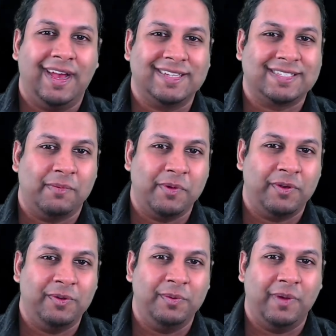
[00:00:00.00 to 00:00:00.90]
someone
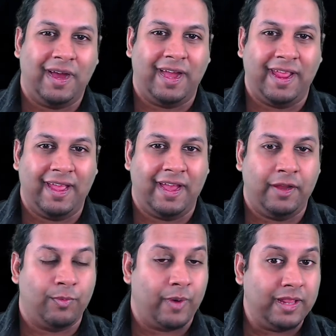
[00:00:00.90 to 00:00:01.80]
who I
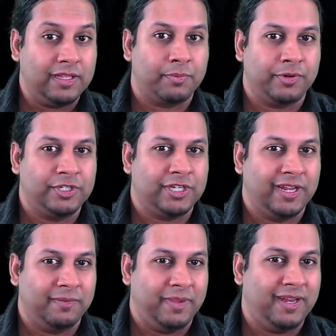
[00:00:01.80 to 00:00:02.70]
greatly
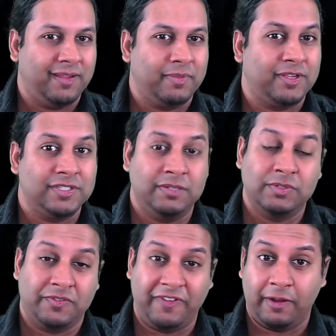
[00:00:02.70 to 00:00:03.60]
appreciated meeting because he was
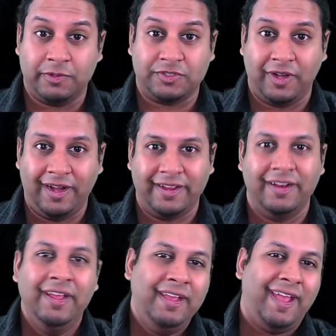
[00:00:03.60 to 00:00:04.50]
a fellow Australian,
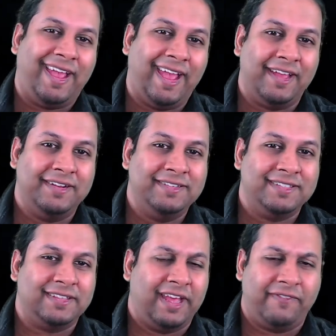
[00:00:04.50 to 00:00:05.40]
and
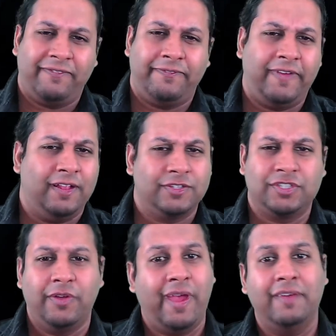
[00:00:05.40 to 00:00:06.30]
that fell
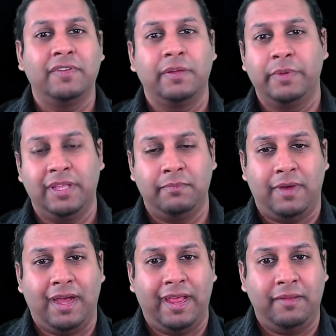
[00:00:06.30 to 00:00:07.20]
so heavily within
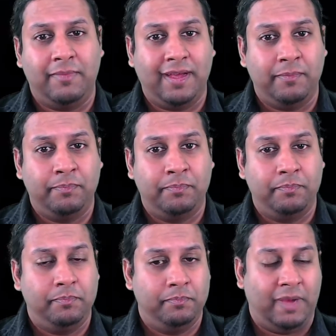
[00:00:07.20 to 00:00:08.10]

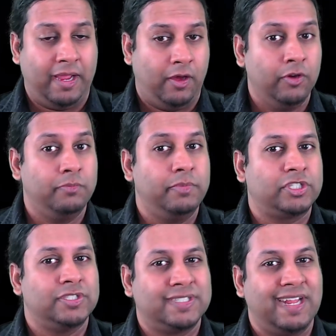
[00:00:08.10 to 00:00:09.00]
my own
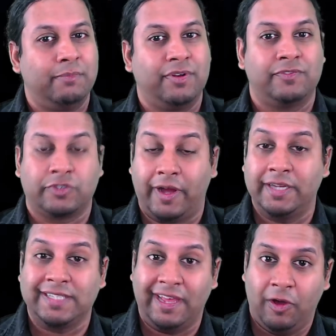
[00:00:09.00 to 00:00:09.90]
mission statement of trying
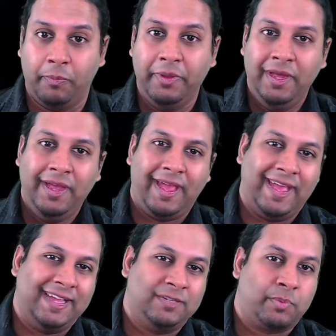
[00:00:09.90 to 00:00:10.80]
to help
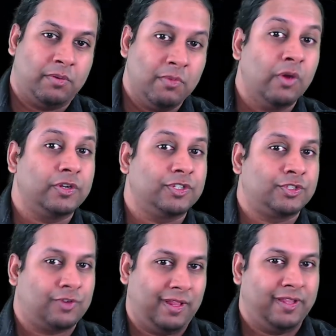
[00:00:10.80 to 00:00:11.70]
and promote
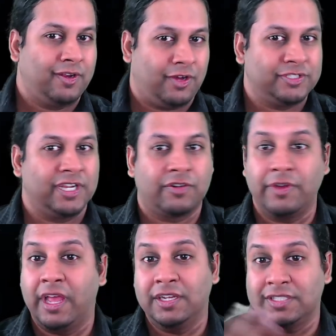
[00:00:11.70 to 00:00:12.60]
Australian content
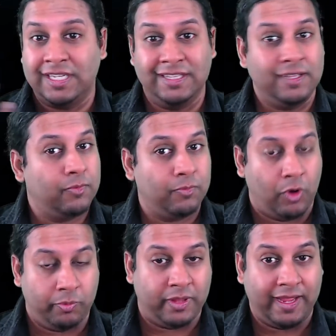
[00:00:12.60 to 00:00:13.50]
creators in the
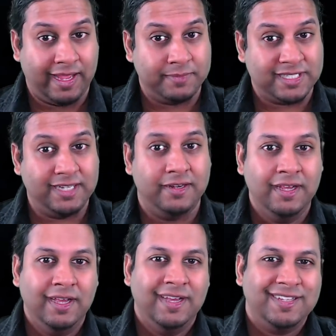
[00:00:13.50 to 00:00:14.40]
role-playing game scene.
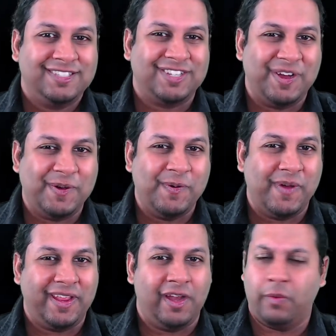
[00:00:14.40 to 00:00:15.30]
So,
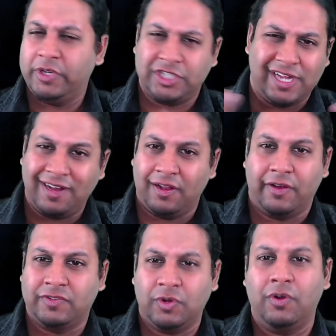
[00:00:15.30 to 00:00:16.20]
you know, we shared a lot
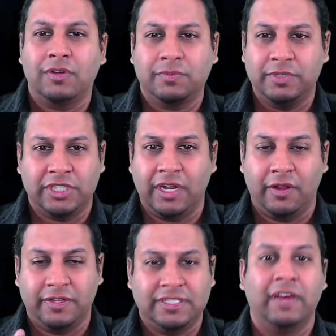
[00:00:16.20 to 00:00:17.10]
of talks, we shared a
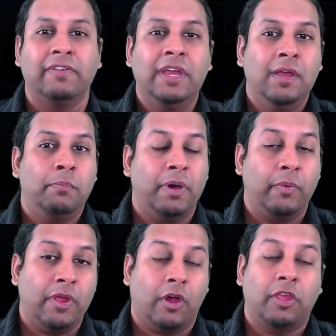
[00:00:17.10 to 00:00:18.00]
lot of stuff, but
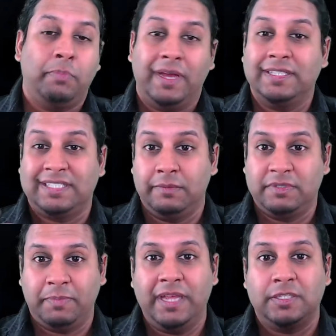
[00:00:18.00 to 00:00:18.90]
we occupied the same
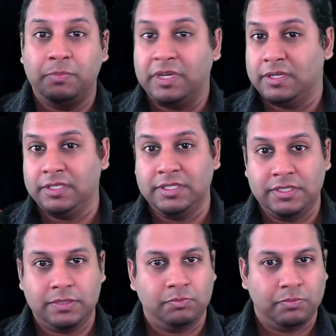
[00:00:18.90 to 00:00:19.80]
space
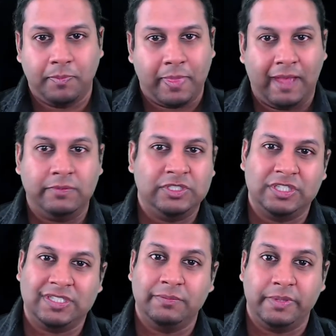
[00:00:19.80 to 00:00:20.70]
because that was
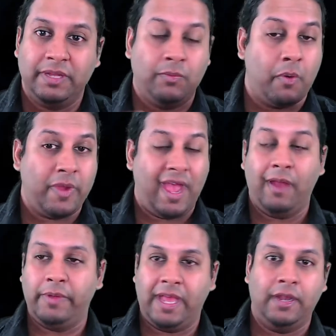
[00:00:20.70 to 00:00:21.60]
just simply what we had.
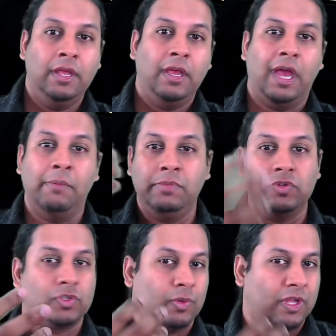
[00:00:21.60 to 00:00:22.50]
We had a mutual